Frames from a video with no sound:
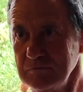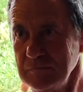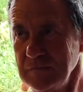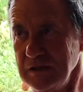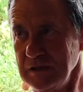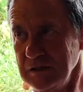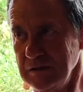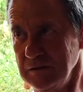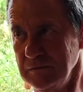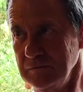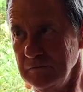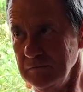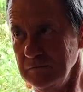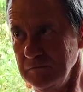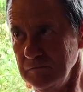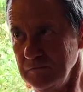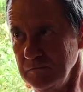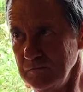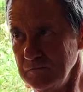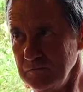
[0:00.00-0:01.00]
Um,
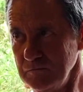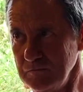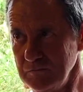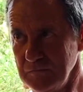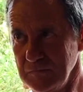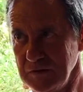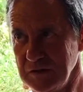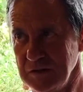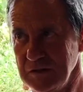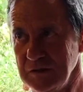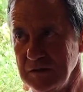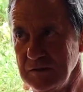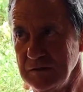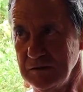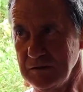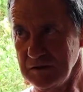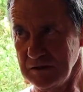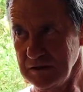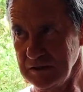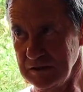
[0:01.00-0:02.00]

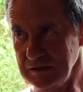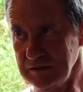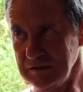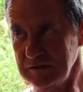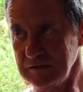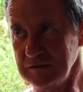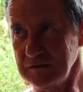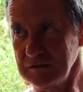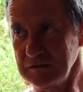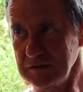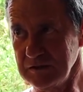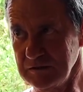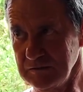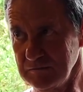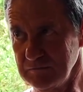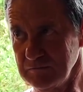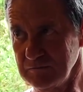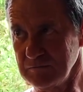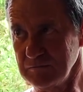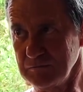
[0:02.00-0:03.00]
it, it
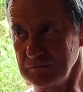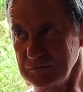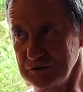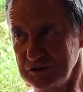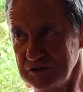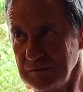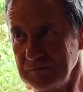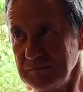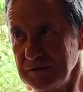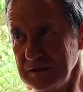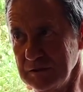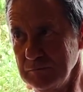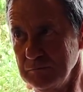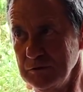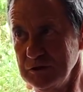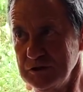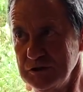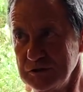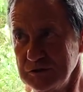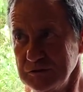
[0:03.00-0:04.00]
was something
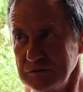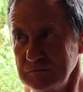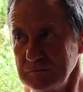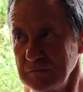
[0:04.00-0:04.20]
which